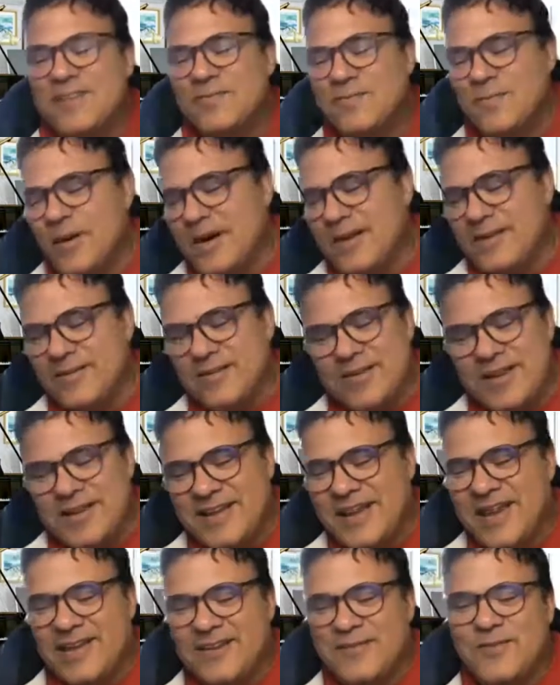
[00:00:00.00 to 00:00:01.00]
but we
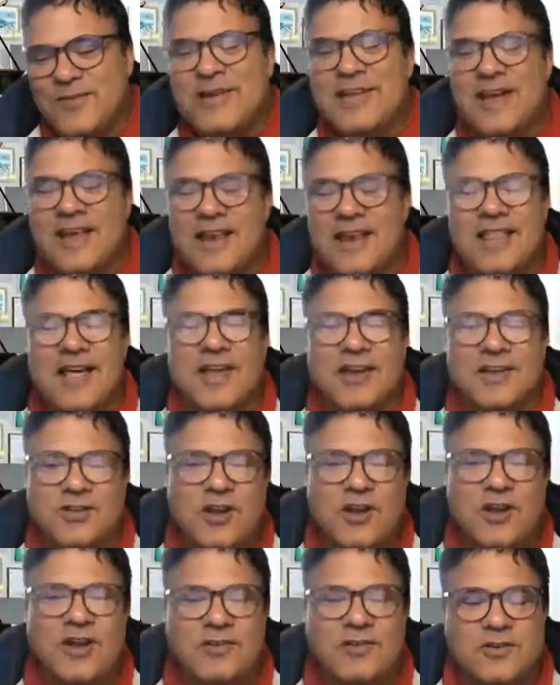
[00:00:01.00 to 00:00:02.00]
got we got a lot of
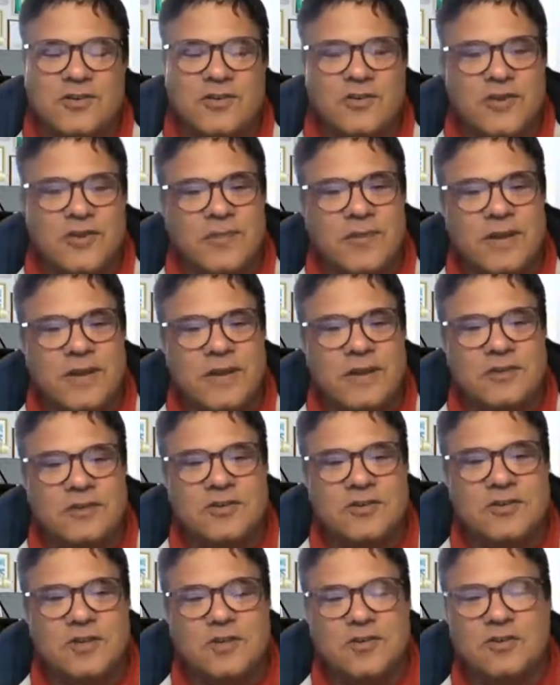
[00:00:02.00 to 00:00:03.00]
challenges. I mean,
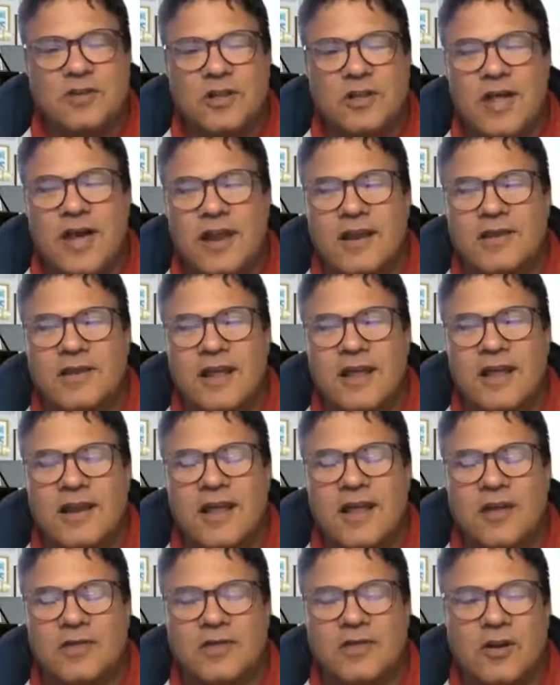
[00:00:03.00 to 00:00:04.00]
there's there's a lot of
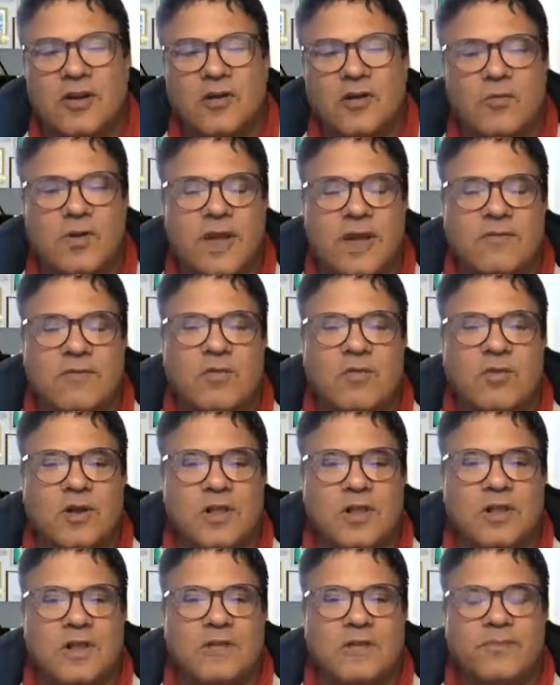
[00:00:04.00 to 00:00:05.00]
data out there and we haven't
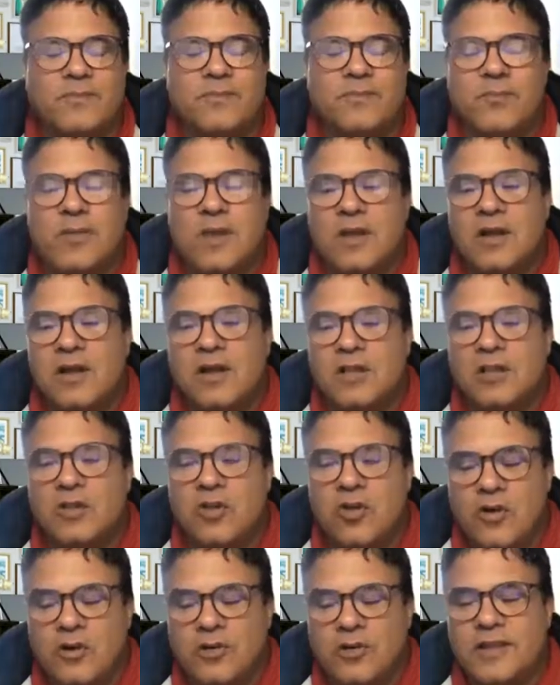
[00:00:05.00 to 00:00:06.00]
really
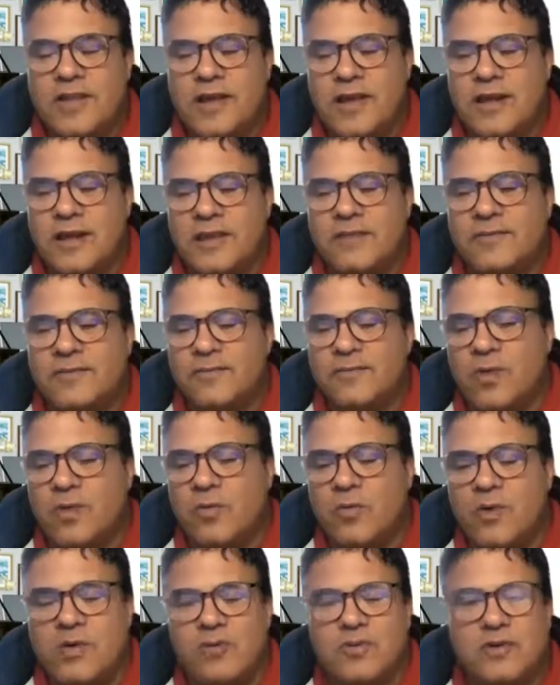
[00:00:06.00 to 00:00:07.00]
looked at it
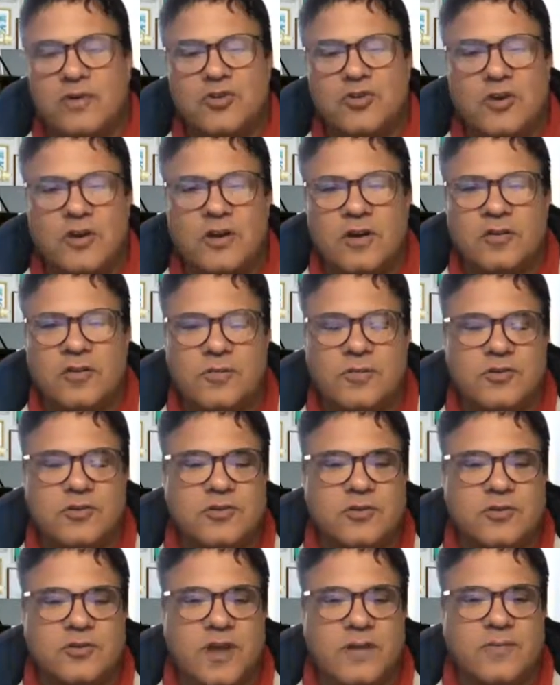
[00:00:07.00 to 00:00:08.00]
the way we should in terms
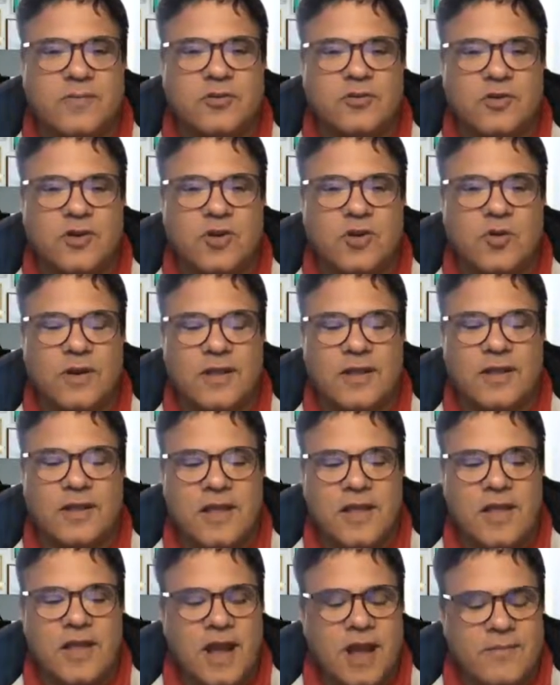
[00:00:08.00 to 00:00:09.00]
of cybersecurity.
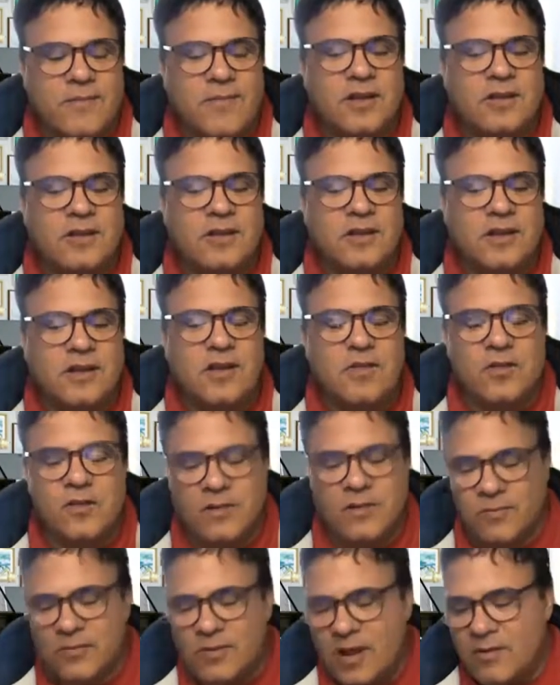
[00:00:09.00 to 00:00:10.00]
I mean, you know,
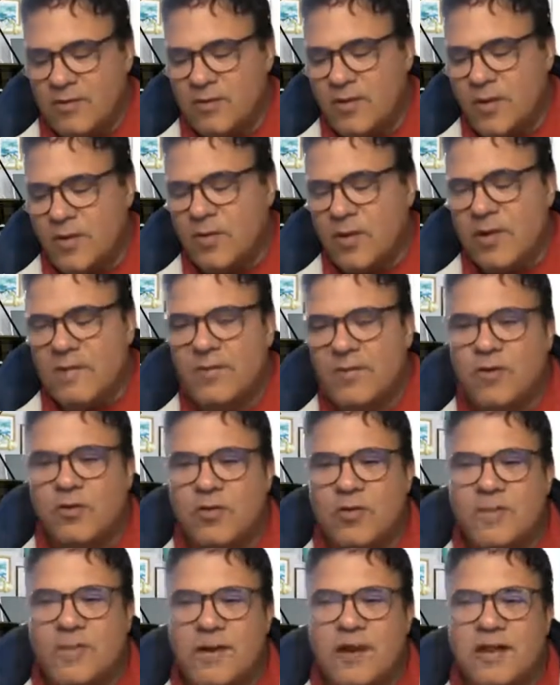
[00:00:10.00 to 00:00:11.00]
the I remember having a
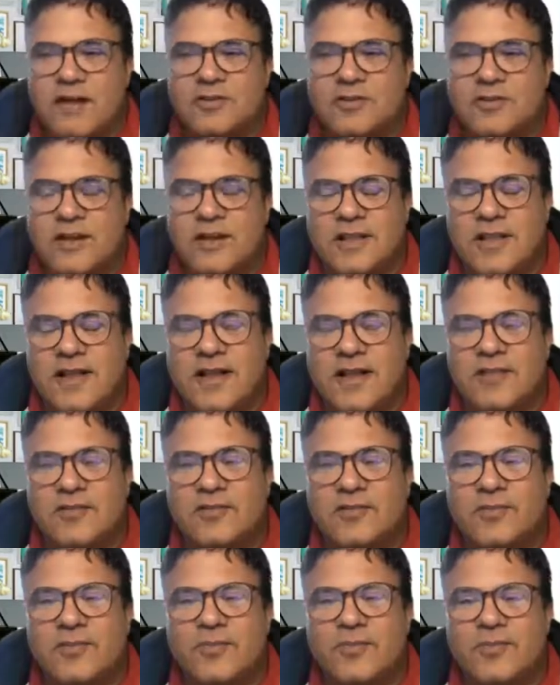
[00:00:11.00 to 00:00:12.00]
criminology
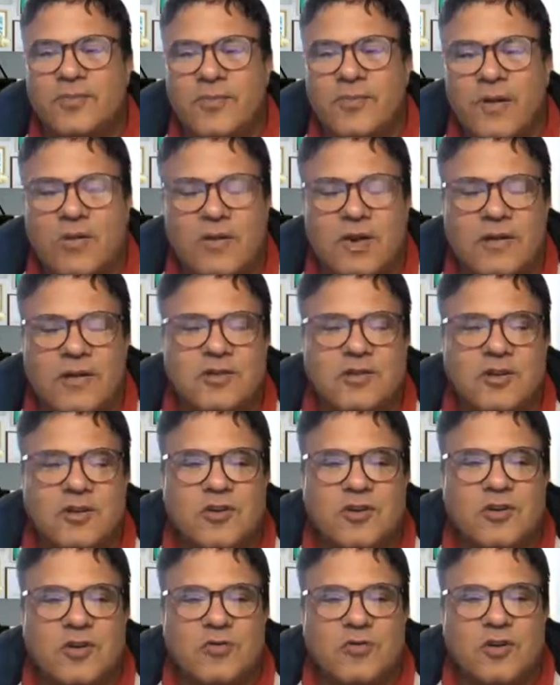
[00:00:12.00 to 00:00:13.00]
class when I was
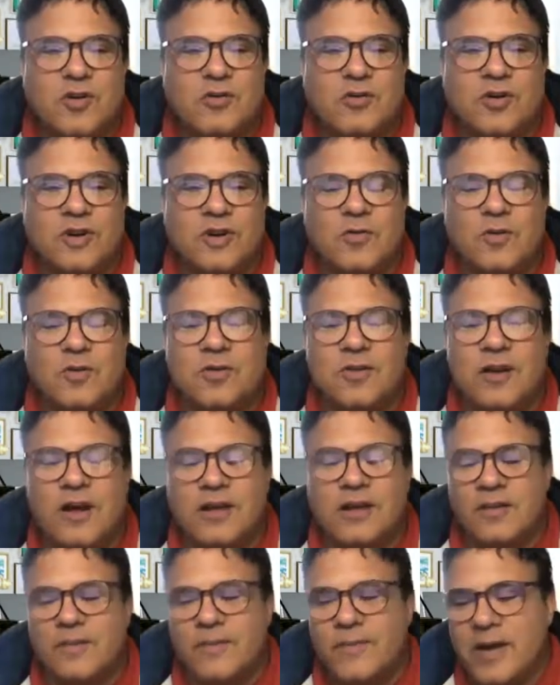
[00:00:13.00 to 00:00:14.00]
in university. We
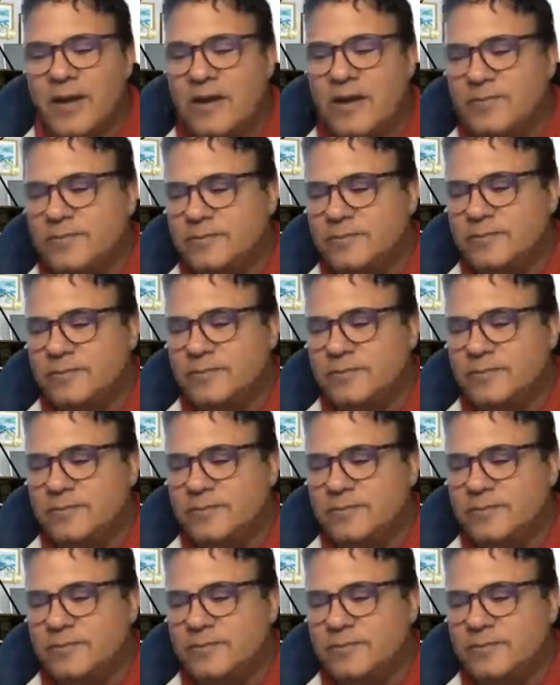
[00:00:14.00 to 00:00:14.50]
talked about,